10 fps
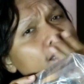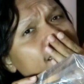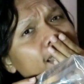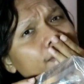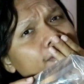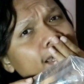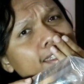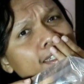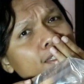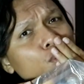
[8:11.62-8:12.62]
the left
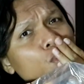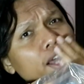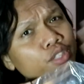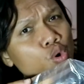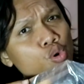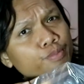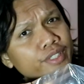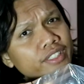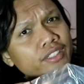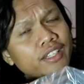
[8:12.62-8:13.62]
side is quite
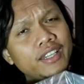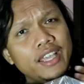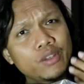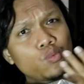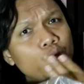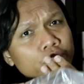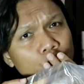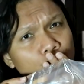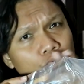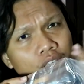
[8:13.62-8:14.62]
open. Like when
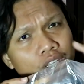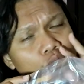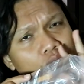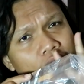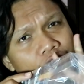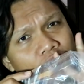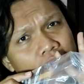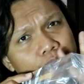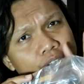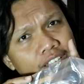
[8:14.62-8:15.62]
you you can
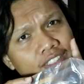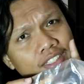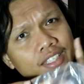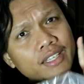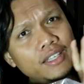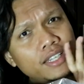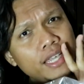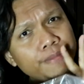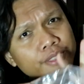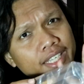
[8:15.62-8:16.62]
vibrate the
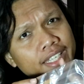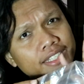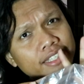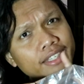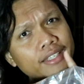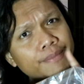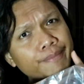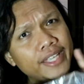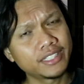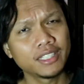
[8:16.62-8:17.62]
lips and the
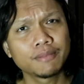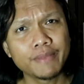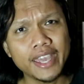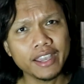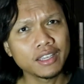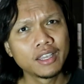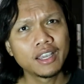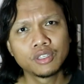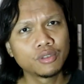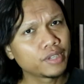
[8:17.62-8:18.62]
plastic bag.
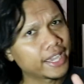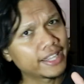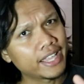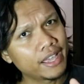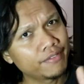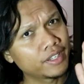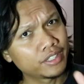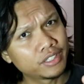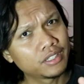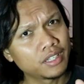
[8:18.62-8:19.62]
You can have
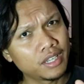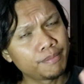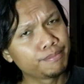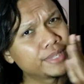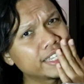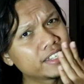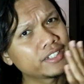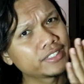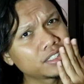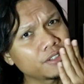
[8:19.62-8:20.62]
a, a
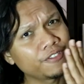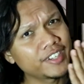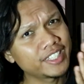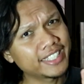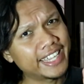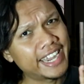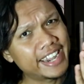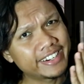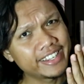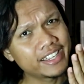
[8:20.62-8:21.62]
bigger surface
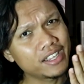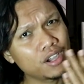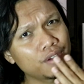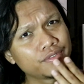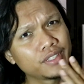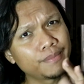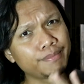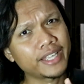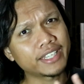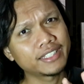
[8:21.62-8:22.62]
area of the
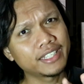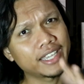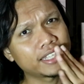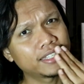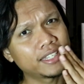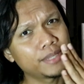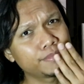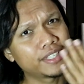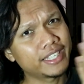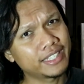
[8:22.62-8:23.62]
plastic and the
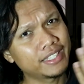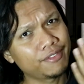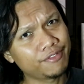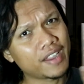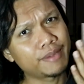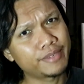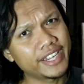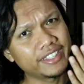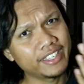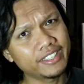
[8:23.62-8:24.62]
lip that
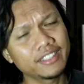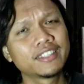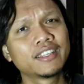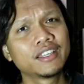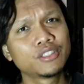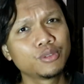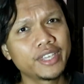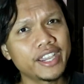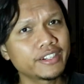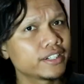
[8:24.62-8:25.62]
vibrating
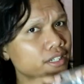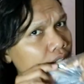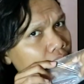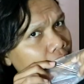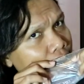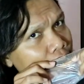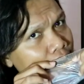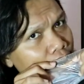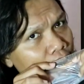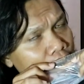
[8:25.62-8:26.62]
together like
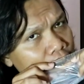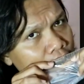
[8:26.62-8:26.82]
that.